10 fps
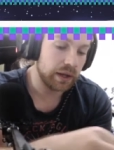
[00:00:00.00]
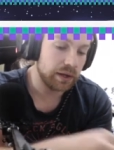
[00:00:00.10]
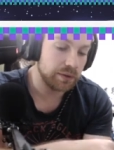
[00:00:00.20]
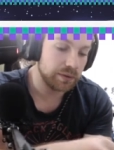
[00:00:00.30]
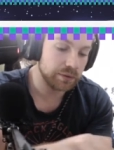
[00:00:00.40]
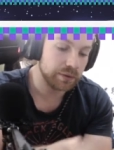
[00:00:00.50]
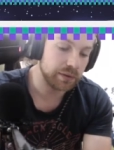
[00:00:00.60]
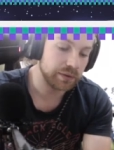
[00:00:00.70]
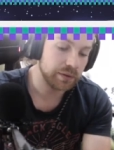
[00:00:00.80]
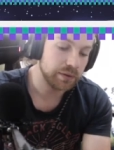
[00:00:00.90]
anything
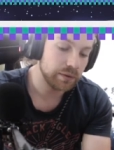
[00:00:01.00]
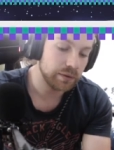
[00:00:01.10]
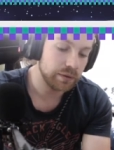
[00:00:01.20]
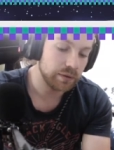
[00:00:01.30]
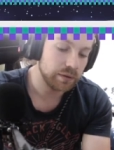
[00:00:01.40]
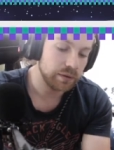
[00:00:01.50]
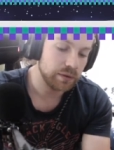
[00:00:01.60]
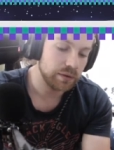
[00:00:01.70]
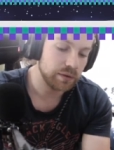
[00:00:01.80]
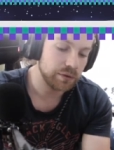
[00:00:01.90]
like that
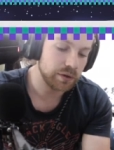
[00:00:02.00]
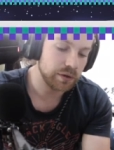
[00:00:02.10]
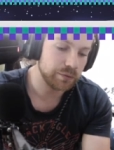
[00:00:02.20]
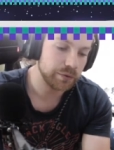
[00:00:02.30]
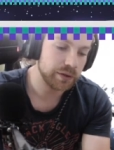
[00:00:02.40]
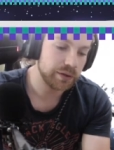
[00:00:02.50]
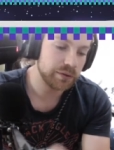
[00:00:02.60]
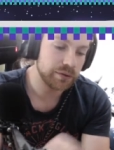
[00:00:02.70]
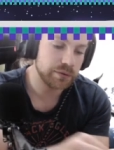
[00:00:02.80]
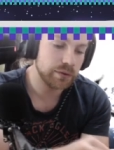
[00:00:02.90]
you have related
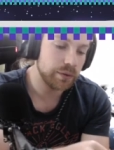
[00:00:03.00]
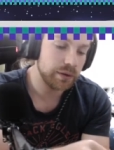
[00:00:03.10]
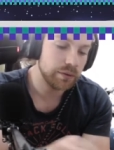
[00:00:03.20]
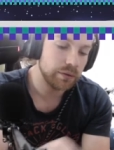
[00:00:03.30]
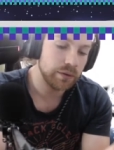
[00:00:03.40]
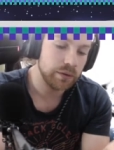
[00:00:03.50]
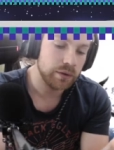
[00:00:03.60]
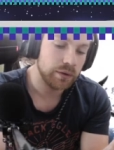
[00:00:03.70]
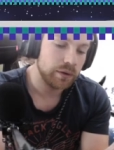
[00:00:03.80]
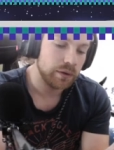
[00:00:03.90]
to sewing,
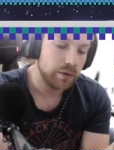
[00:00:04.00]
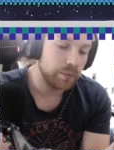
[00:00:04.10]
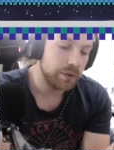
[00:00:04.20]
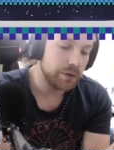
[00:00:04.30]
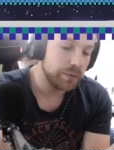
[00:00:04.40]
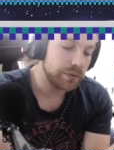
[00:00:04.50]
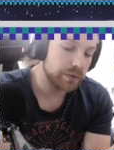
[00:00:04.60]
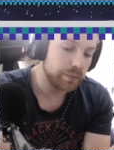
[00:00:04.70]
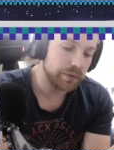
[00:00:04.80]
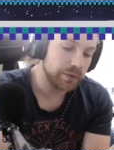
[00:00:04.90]
when you are
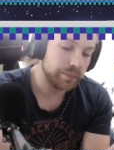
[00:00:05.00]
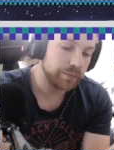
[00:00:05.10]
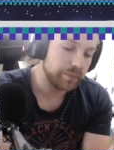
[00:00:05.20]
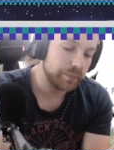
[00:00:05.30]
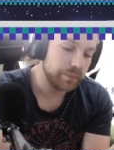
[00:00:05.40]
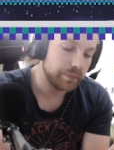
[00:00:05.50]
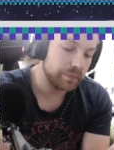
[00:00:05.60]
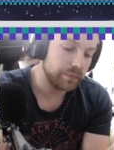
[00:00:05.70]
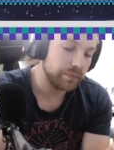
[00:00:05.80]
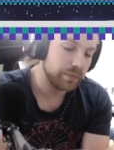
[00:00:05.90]
done with it,
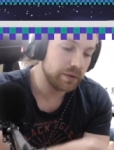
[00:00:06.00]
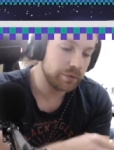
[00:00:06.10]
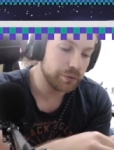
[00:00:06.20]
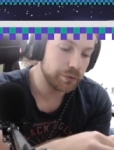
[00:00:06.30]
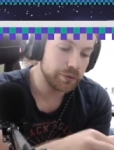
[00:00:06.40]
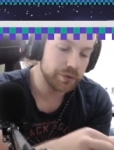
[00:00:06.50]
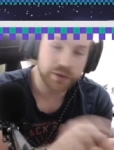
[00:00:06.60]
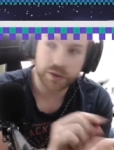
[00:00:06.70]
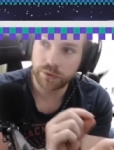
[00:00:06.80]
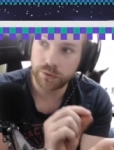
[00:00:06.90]
even all the
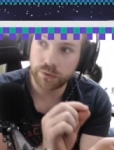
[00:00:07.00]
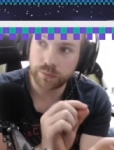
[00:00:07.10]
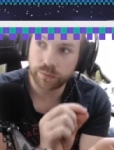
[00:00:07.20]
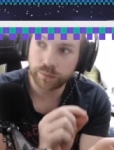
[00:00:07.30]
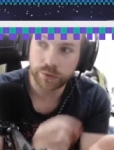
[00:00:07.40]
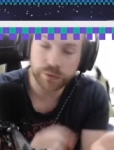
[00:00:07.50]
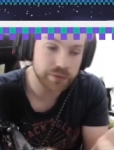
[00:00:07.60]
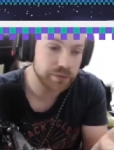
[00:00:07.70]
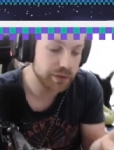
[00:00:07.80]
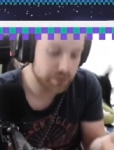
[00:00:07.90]
tiny little balls
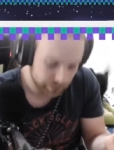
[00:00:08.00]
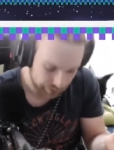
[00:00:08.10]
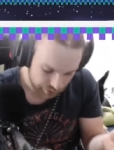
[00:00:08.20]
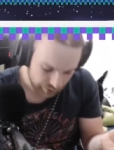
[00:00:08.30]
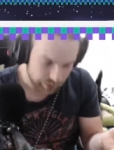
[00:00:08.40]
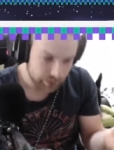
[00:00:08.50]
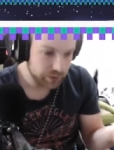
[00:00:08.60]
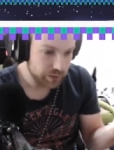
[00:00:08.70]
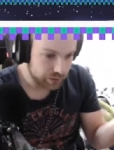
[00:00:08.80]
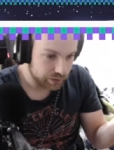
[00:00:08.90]
of lint,
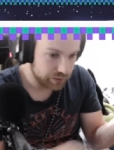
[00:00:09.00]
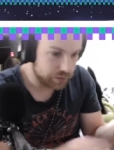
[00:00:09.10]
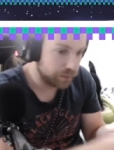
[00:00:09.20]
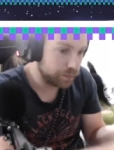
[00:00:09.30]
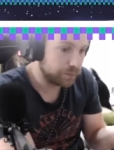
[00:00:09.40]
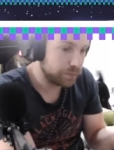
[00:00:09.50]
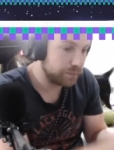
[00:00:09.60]
collect them,